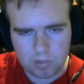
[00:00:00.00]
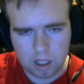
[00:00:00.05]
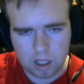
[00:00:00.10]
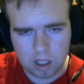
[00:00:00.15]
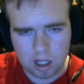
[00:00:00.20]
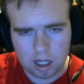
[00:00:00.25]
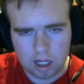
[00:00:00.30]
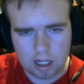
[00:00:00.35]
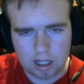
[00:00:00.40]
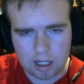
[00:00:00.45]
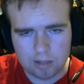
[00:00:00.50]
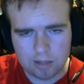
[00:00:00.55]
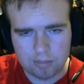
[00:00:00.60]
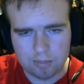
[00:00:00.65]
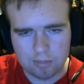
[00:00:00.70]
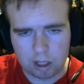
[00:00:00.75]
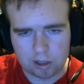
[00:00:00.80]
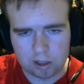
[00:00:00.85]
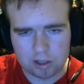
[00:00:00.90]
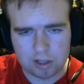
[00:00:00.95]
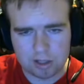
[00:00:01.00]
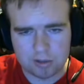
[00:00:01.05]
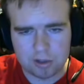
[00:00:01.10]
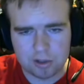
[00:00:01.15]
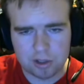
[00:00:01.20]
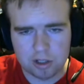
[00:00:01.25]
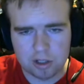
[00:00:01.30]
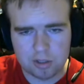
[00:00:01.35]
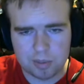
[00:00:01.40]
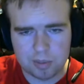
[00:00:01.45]
Microsoft
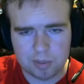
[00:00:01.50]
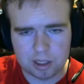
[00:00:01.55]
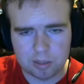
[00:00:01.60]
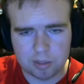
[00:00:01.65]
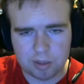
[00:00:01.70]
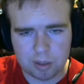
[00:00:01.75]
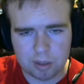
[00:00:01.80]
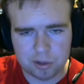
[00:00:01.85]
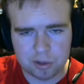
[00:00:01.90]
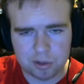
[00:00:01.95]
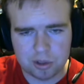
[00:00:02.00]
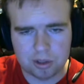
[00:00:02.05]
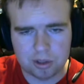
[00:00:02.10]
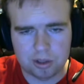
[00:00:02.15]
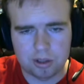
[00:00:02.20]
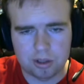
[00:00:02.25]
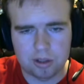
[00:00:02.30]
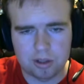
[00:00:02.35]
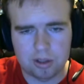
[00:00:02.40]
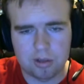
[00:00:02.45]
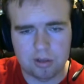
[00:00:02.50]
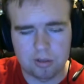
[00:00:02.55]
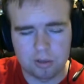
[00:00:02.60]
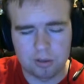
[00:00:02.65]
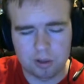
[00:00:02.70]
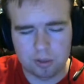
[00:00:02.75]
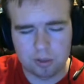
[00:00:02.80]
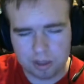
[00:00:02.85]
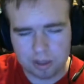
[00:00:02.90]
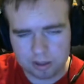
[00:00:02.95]
Studios being the publisher,
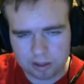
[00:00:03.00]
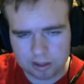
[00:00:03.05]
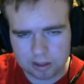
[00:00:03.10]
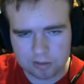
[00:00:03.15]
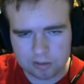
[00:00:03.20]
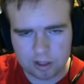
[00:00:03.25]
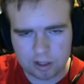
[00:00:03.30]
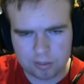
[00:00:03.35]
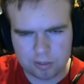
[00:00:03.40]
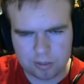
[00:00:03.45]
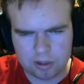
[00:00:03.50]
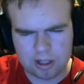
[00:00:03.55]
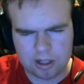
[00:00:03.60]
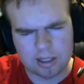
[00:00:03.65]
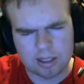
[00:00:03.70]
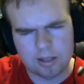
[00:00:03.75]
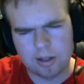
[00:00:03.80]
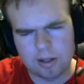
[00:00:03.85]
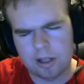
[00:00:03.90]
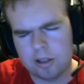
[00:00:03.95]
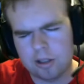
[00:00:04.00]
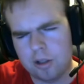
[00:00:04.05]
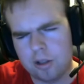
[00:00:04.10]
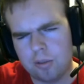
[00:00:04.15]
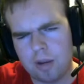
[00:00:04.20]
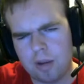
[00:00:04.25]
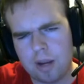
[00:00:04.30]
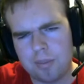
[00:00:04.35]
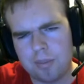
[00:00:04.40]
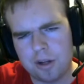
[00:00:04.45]
3v3 being the developer, and then I don't know
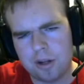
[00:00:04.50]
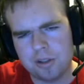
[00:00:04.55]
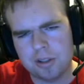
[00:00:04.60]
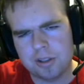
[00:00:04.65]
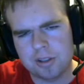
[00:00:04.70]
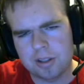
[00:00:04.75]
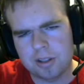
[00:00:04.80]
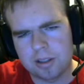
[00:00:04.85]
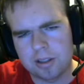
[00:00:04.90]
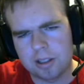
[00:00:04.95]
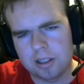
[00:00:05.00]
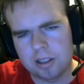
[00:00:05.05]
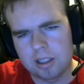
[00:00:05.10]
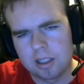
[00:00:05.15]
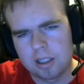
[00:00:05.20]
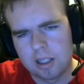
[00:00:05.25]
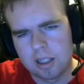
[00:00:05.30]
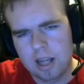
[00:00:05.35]
why Bungie's on there.